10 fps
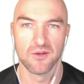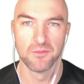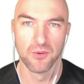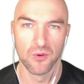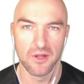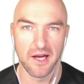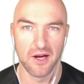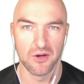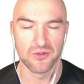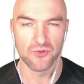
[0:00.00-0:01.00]
pull
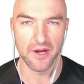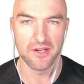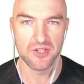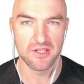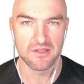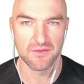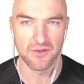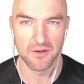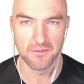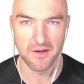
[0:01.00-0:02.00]
out ranges
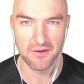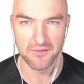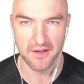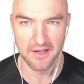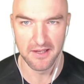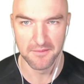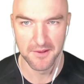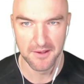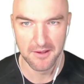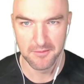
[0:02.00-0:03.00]
from a figure,
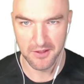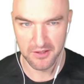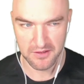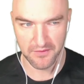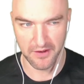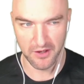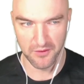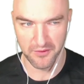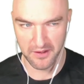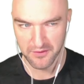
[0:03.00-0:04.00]
because very
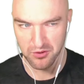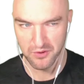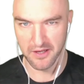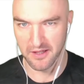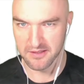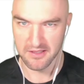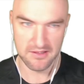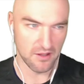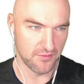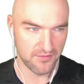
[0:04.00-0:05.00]
often if you do
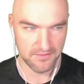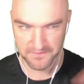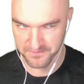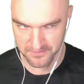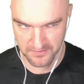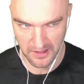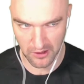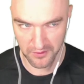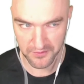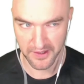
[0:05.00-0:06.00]
analysis of a
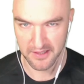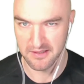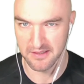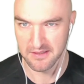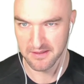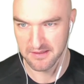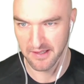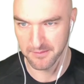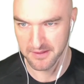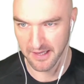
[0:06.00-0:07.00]
lot of data sets at the
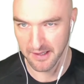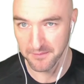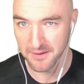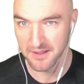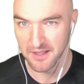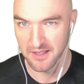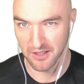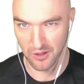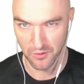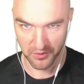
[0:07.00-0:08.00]
same time, you
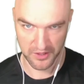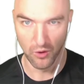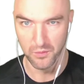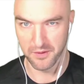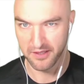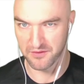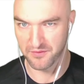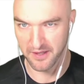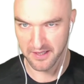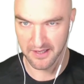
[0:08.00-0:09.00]
don't want to open each
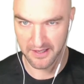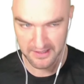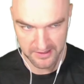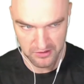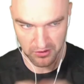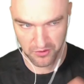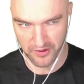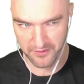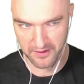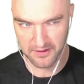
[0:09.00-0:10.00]
figure, at least not
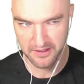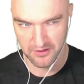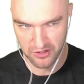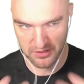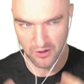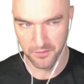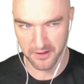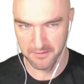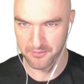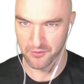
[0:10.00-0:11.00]
graphically. You just open
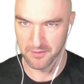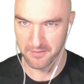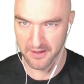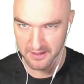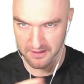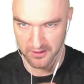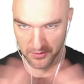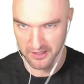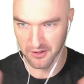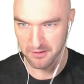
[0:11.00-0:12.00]
it programmatically
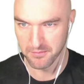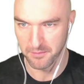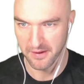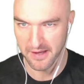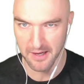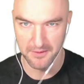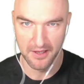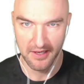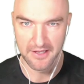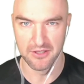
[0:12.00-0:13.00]
without it popping up,
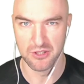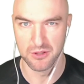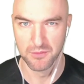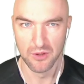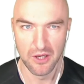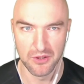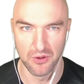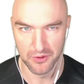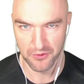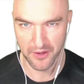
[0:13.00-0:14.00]
and you just pull out
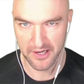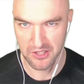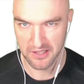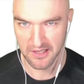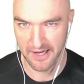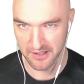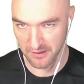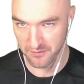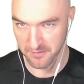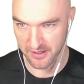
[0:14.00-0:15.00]
all the range and ion
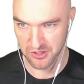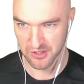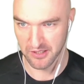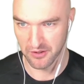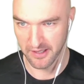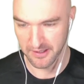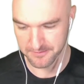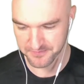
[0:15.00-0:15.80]
information that you need.